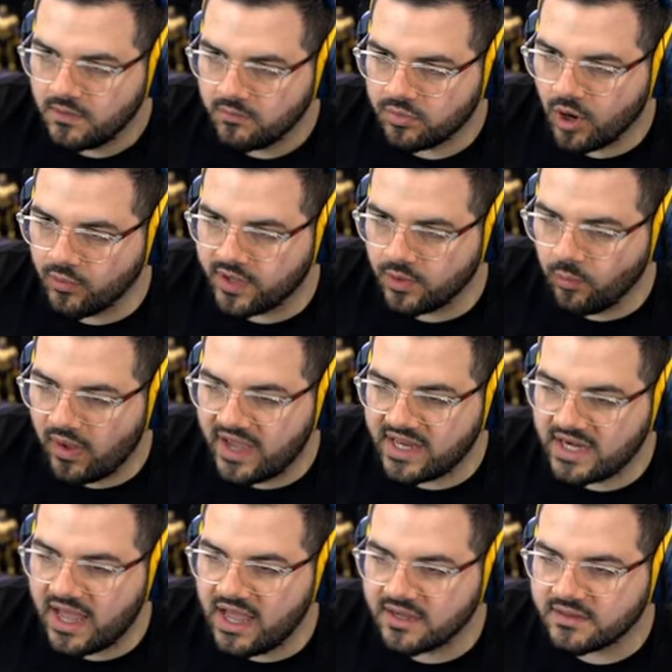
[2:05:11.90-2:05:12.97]
Broken white,
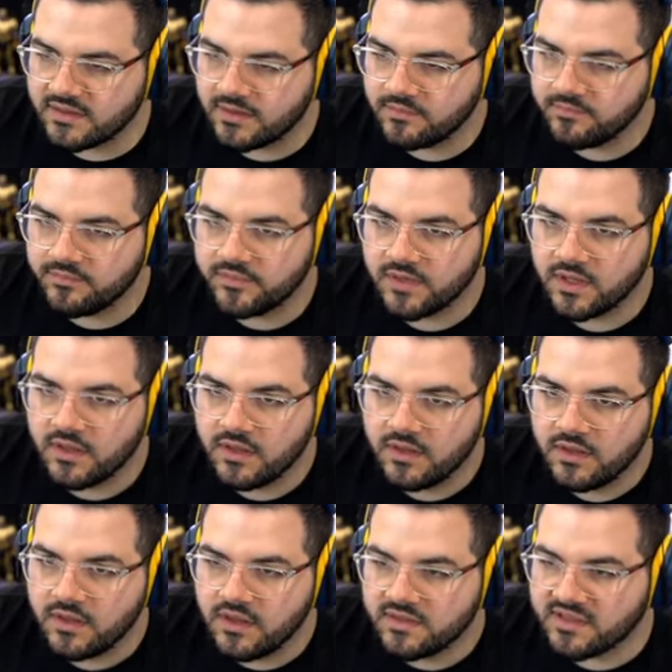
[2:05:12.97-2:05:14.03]
knocked.
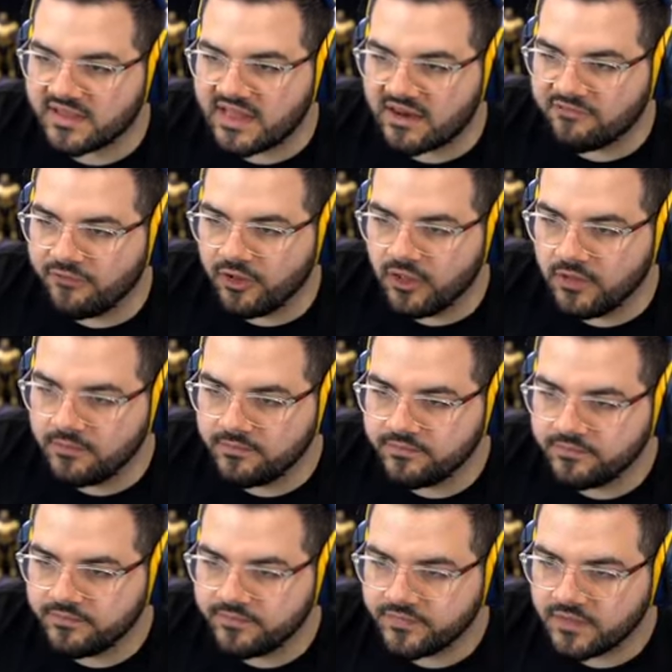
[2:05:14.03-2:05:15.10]
Get that full. Underneath the
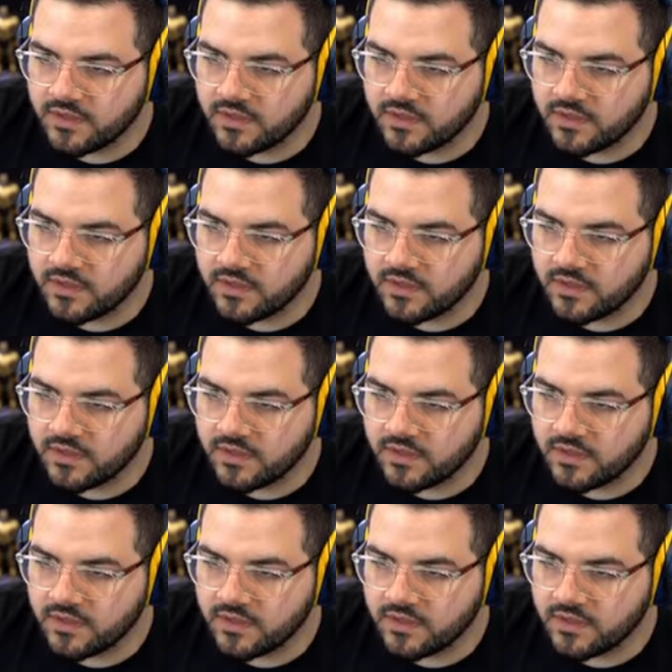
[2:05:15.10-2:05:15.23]
thing.